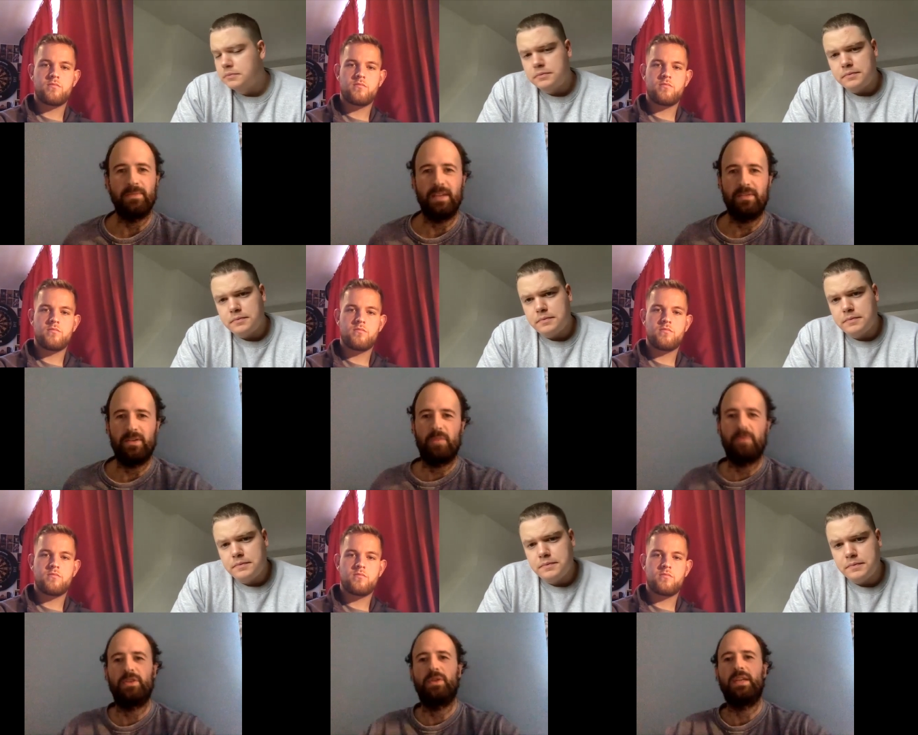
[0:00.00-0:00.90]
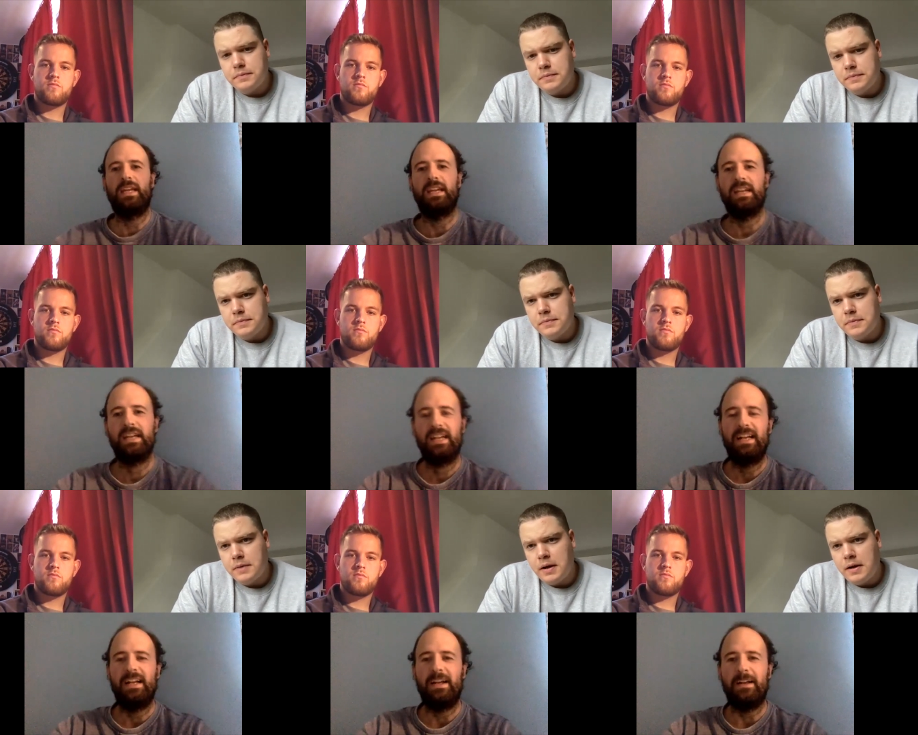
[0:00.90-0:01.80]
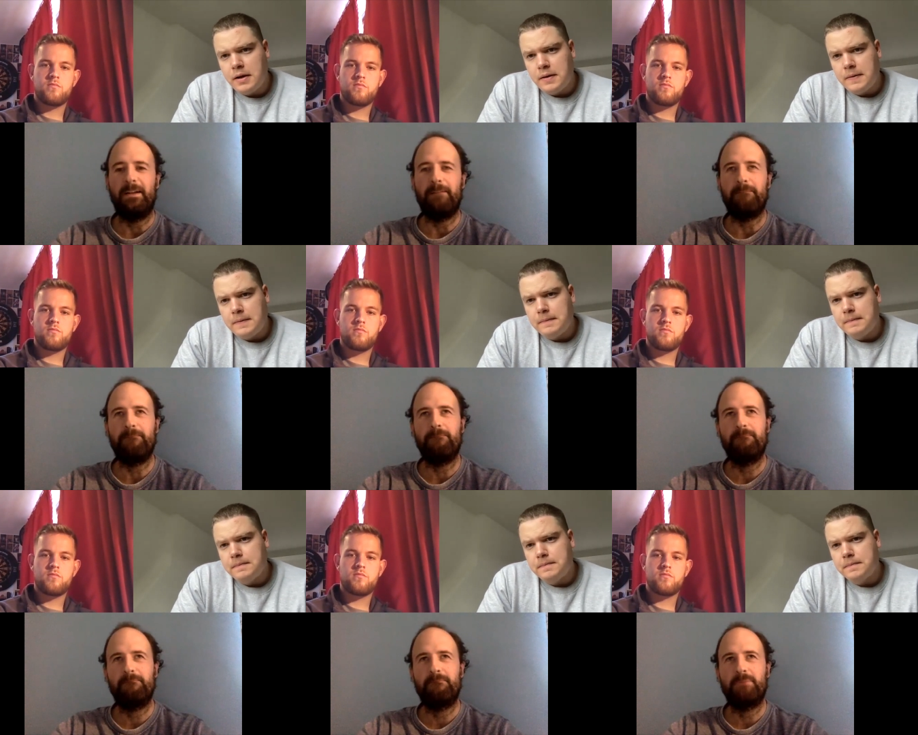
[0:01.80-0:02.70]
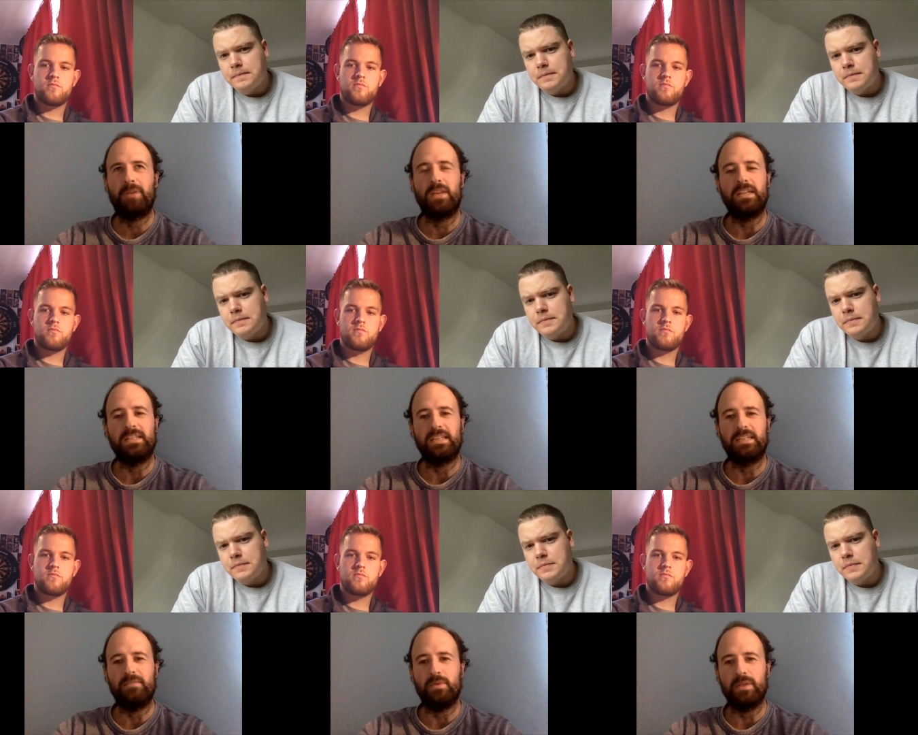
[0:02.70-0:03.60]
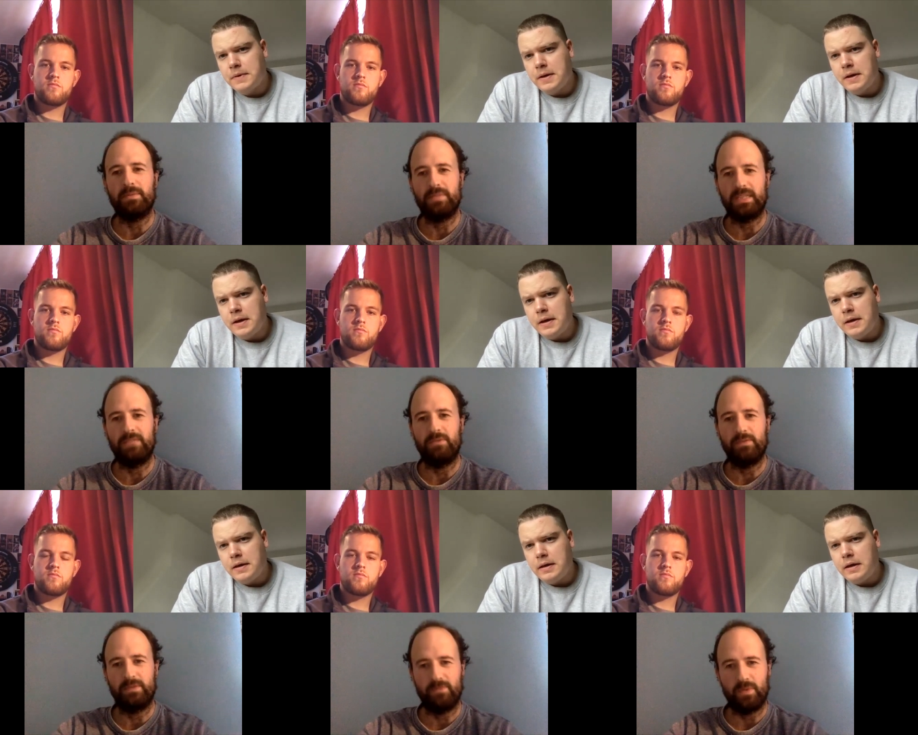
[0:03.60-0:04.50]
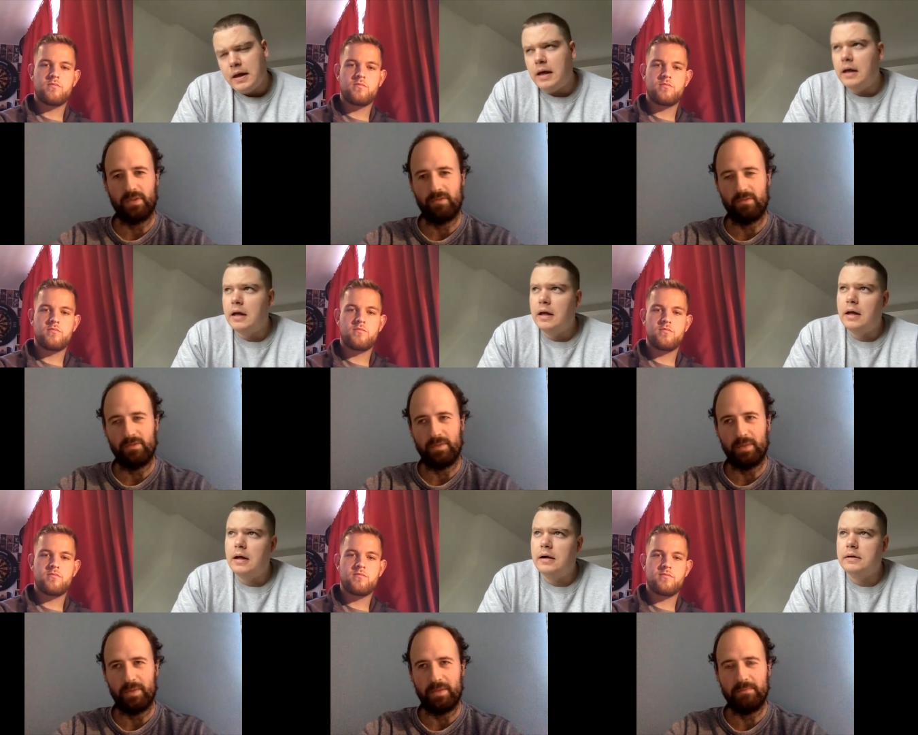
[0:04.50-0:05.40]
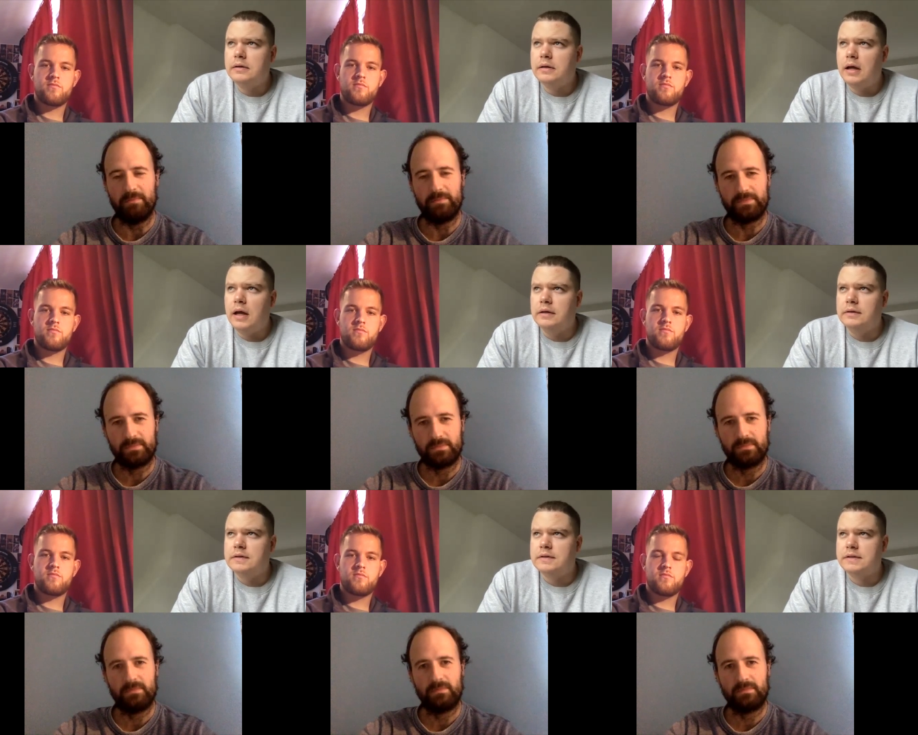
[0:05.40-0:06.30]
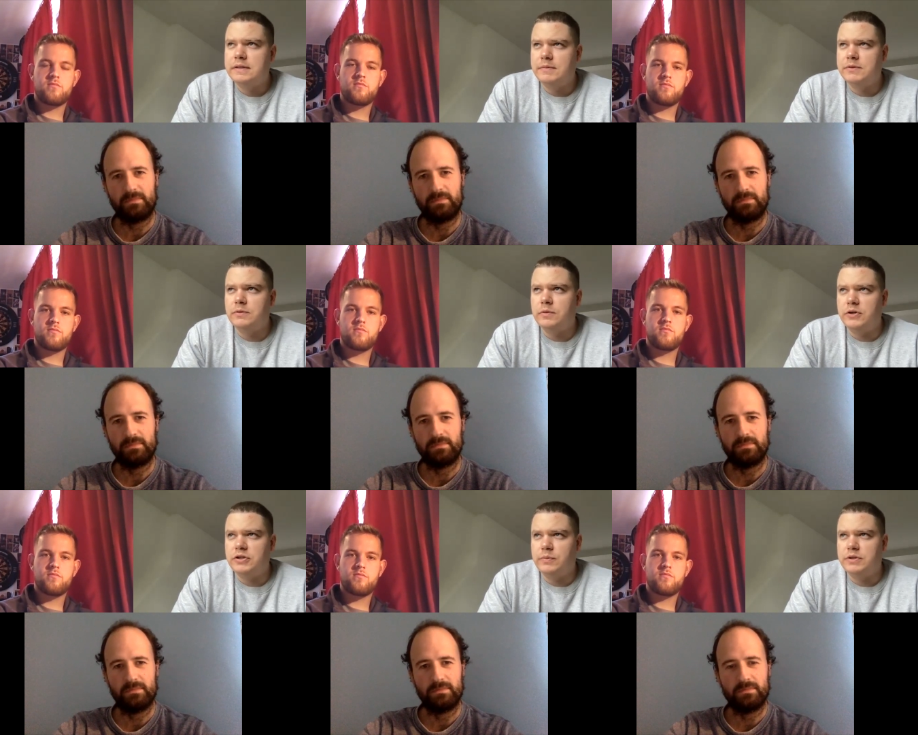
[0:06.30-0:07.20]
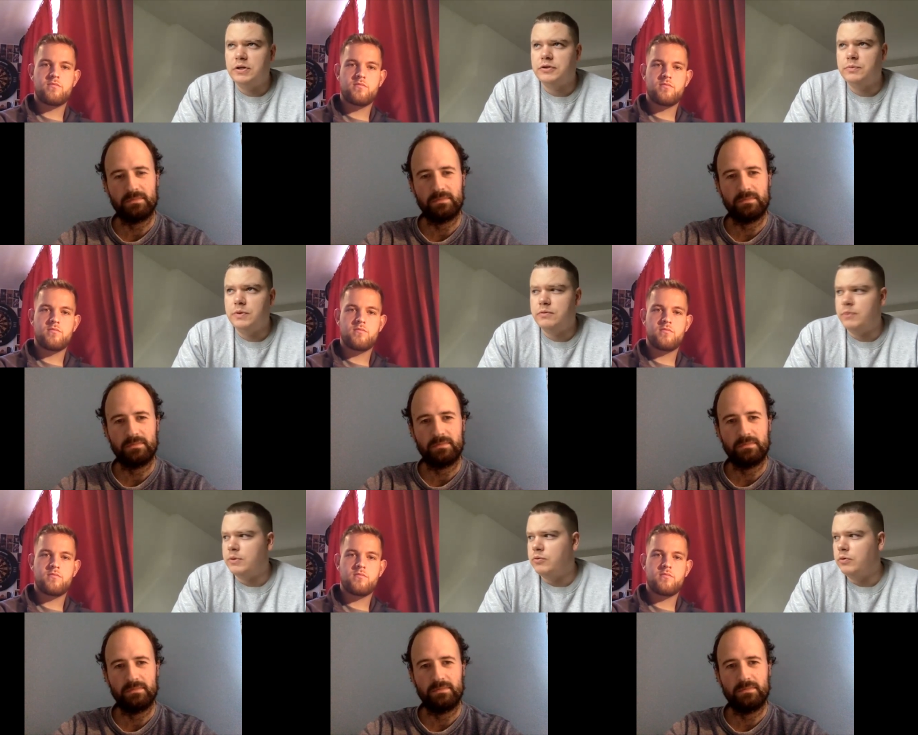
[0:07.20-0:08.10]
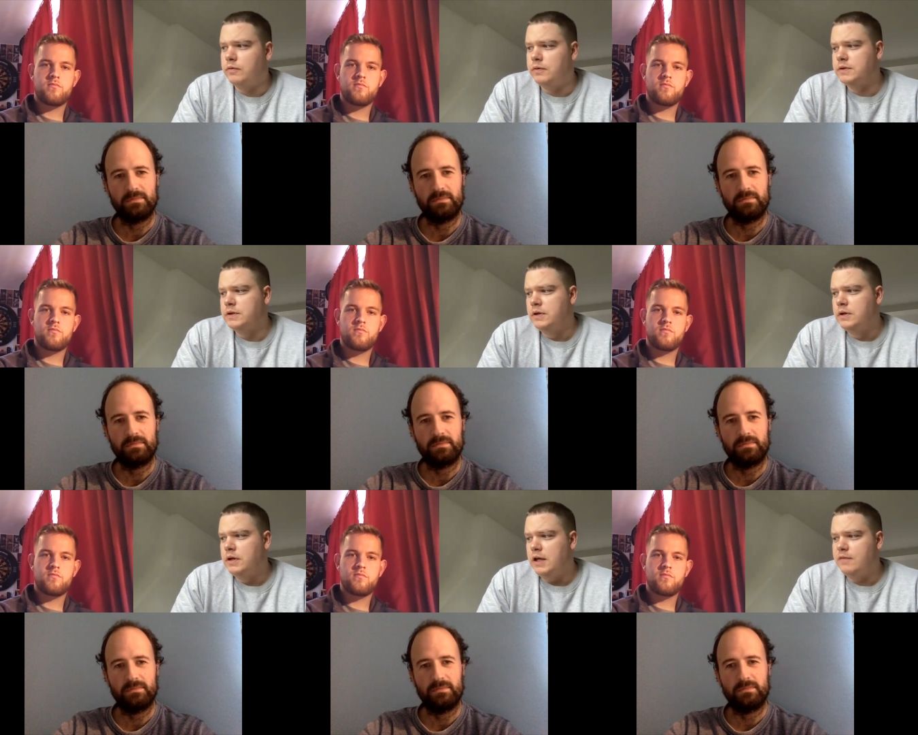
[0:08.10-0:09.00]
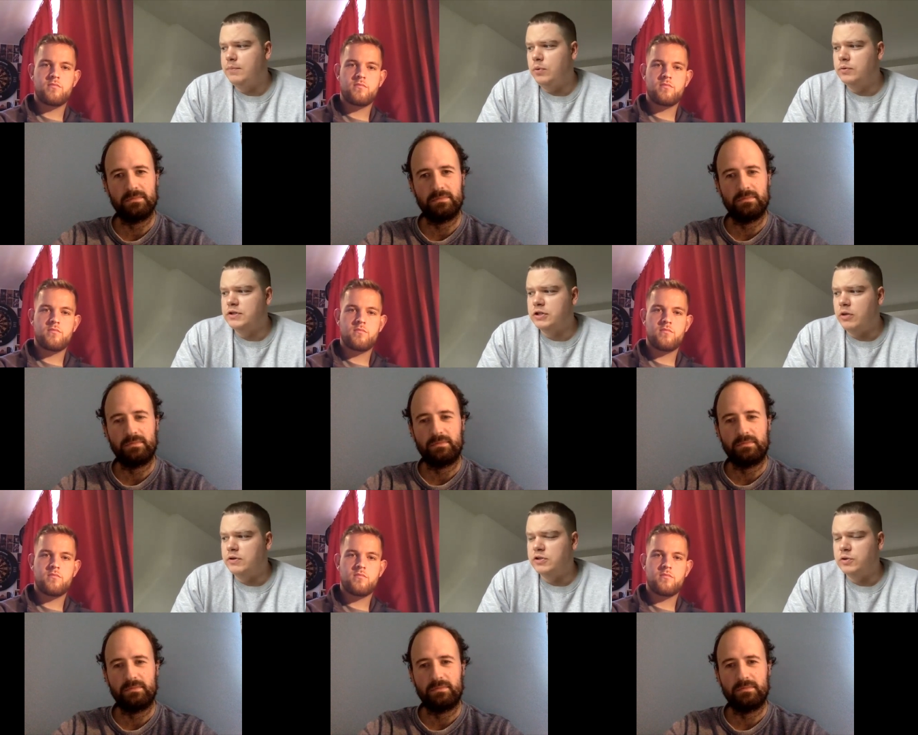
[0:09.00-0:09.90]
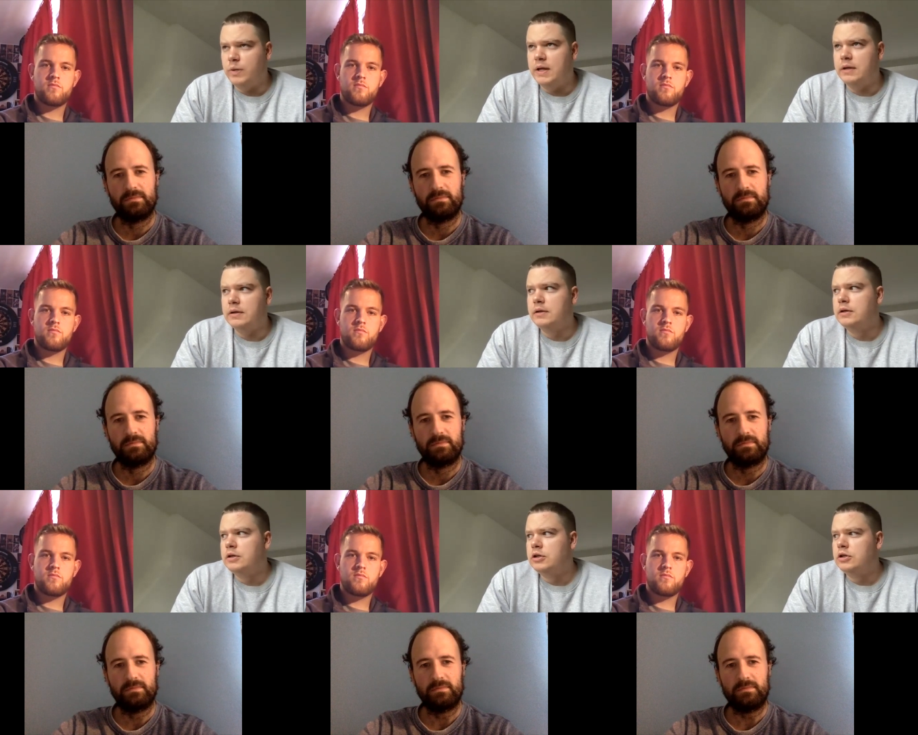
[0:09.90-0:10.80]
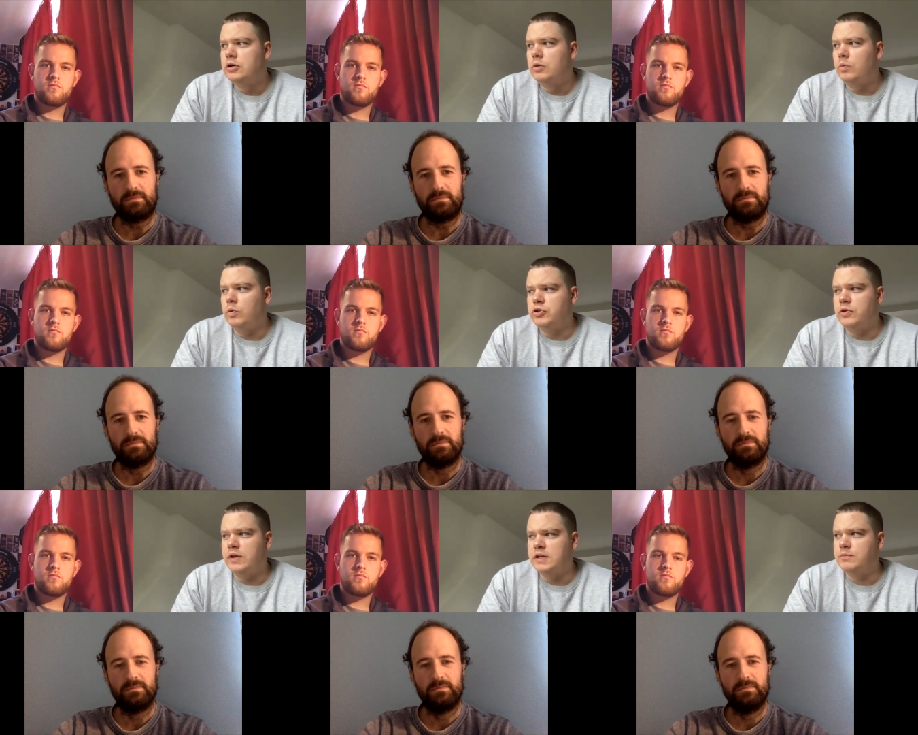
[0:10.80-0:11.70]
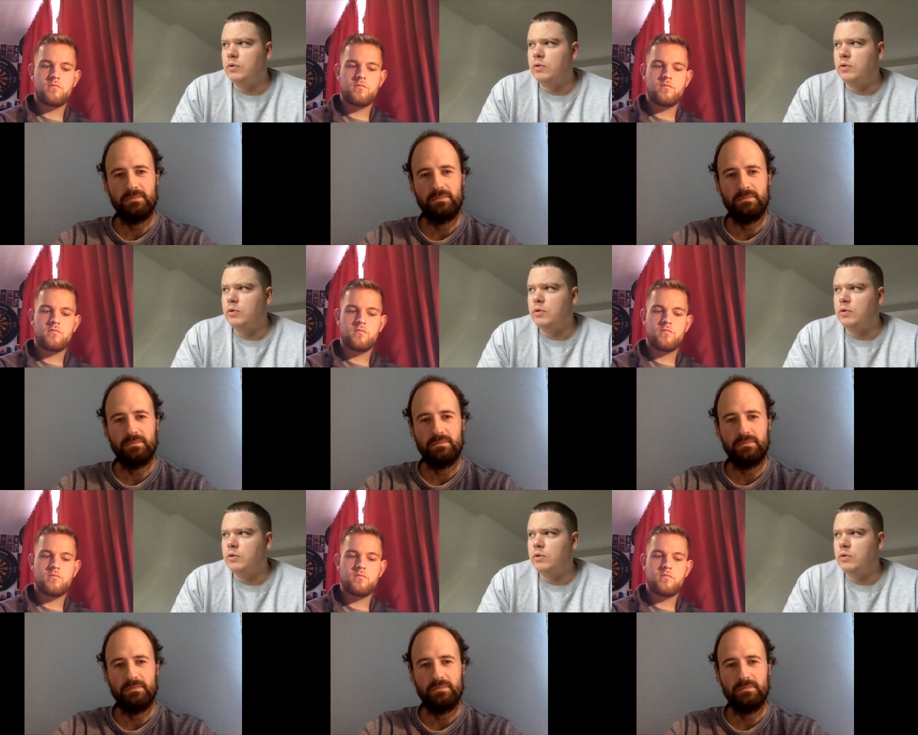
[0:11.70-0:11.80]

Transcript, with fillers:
Speaker 1: Definitely got an opportunity here. Um, so I think it's 60 40, 64 40 Crawford, in my opinion.
Speaker 2: And similar sort of question that we touched on with, with Crawford if Porter's going to win, what do you think is